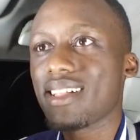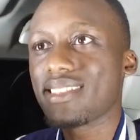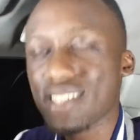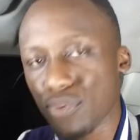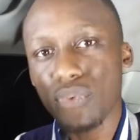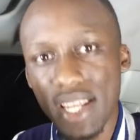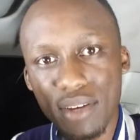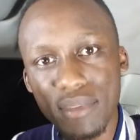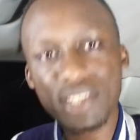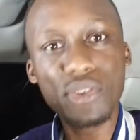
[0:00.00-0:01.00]
there's
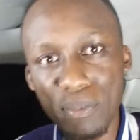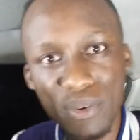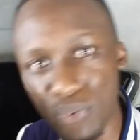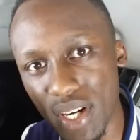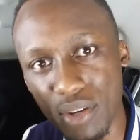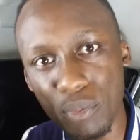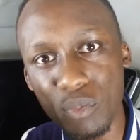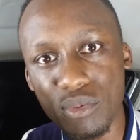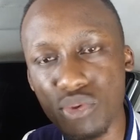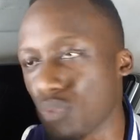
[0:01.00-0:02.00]
freedom. There should be freedom
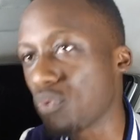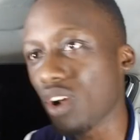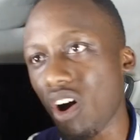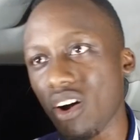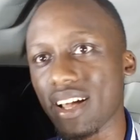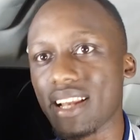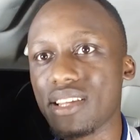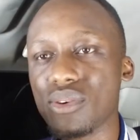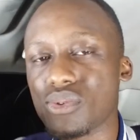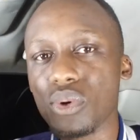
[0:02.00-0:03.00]
to vlog and
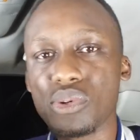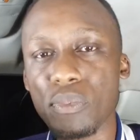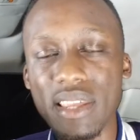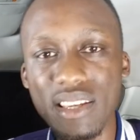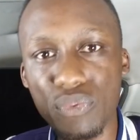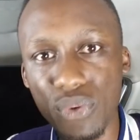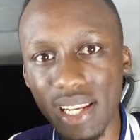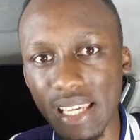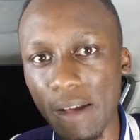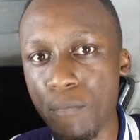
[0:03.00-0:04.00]
use social media
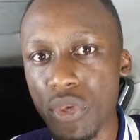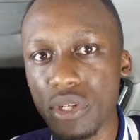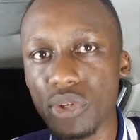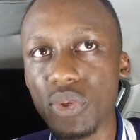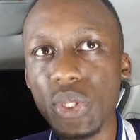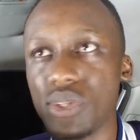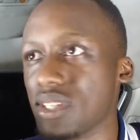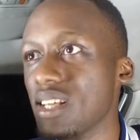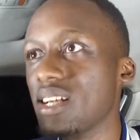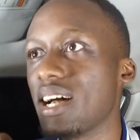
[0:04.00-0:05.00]
freely, to
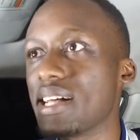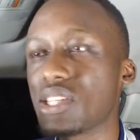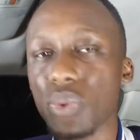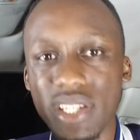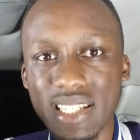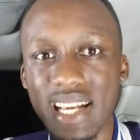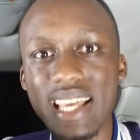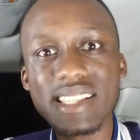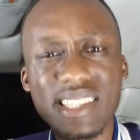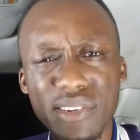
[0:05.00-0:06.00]
use uh, Twitter,
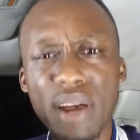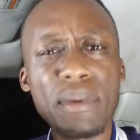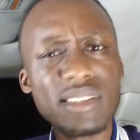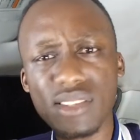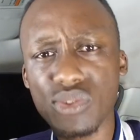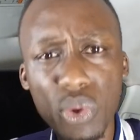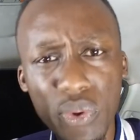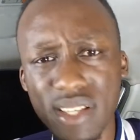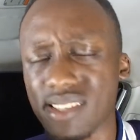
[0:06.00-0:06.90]
Instagram, Insta Stories,